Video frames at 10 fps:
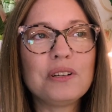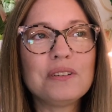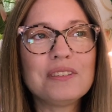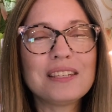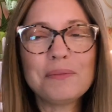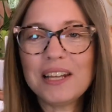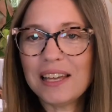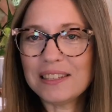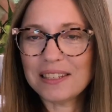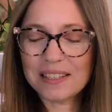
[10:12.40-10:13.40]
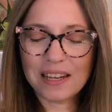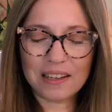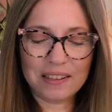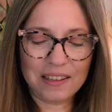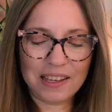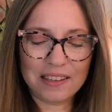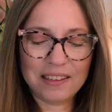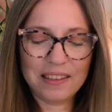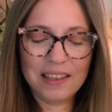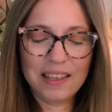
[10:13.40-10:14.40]
Someone had stuck
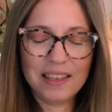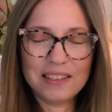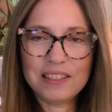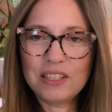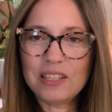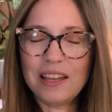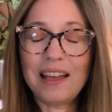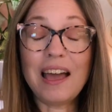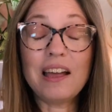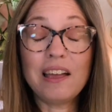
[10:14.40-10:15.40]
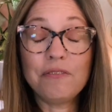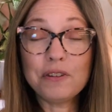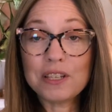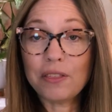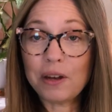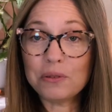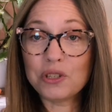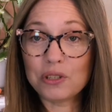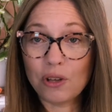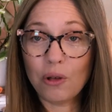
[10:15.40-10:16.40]
at first I thought it
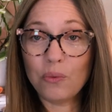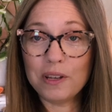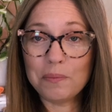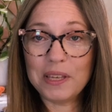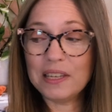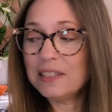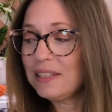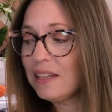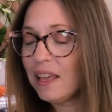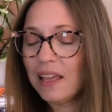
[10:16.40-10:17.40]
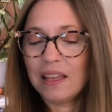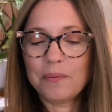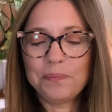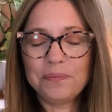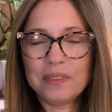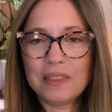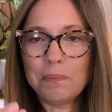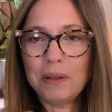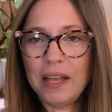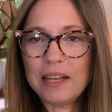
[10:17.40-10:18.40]
was just all one piece.
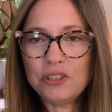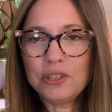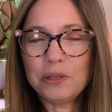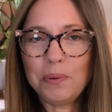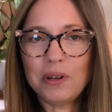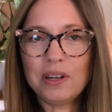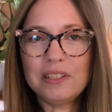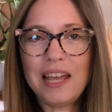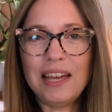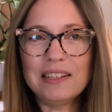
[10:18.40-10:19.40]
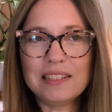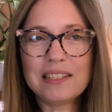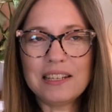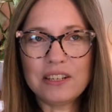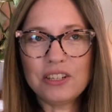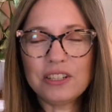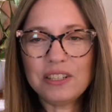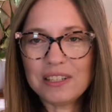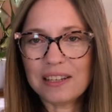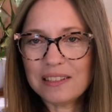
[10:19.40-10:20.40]
The planter part had a sticker
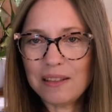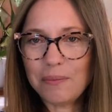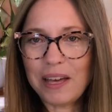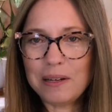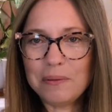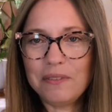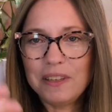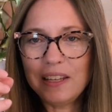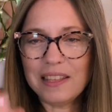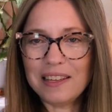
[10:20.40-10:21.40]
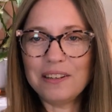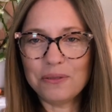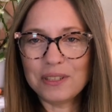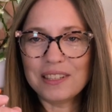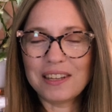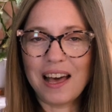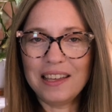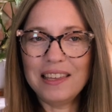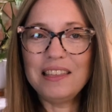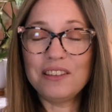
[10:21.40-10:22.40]
stuck to the bottom of it, and then it was
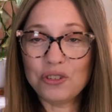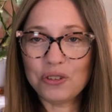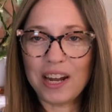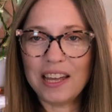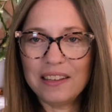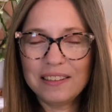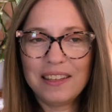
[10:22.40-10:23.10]
in the tray.